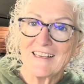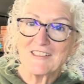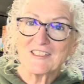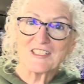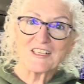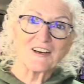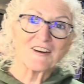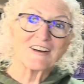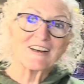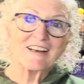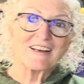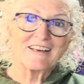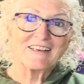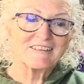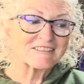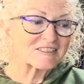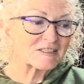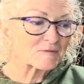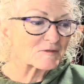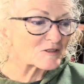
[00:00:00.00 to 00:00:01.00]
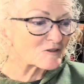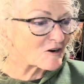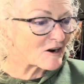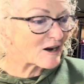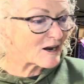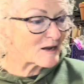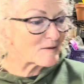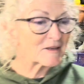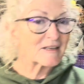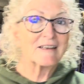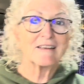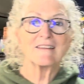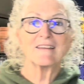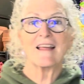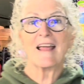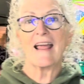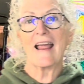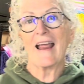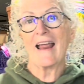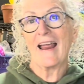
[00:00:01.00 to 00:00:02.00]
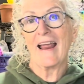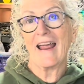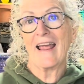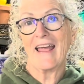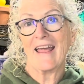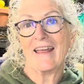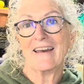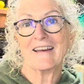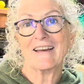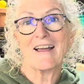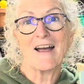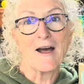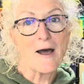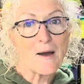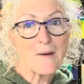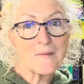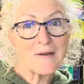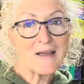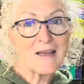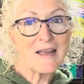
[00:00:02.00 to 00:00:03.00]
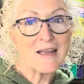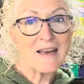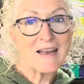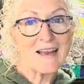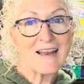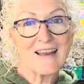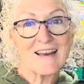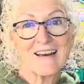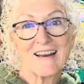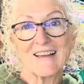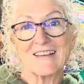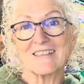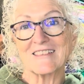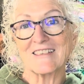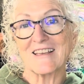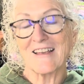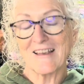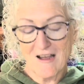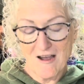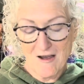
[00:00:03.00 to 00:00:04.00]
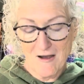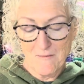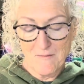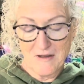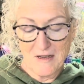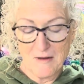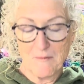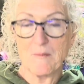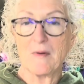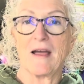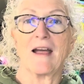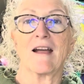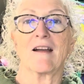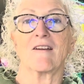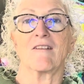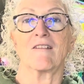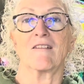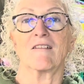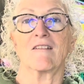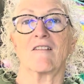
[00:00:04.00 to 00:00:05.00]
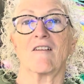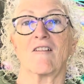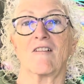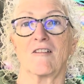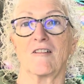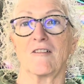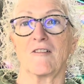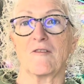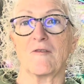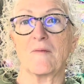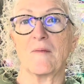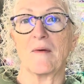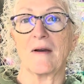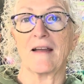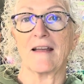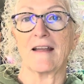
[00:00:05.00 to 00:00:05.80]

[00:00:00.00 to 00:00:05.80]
sharing, subscribing, and commenting, because I comment back on all of my